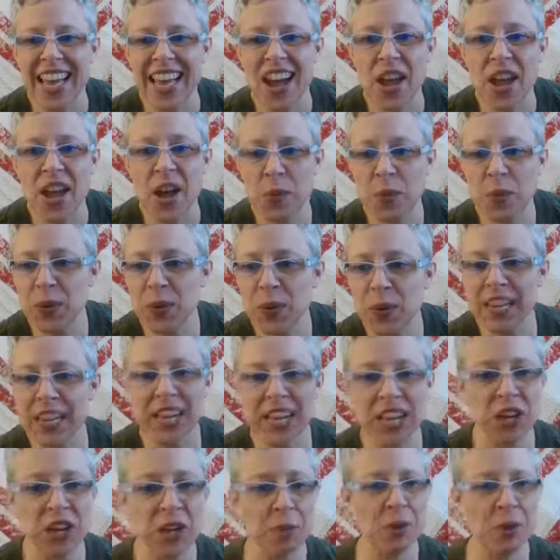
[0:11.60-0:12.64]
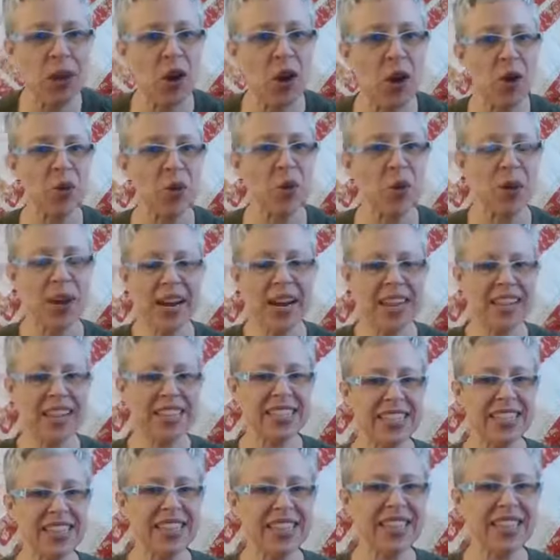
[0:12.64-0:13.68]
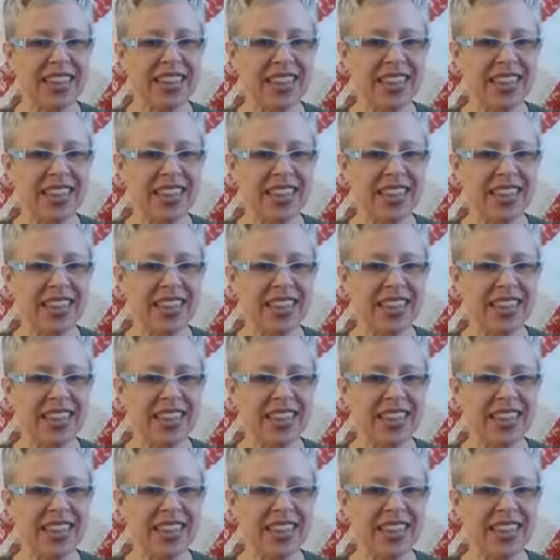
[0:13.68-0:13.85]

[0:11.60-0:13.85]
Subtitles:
I hope you can hear me all right.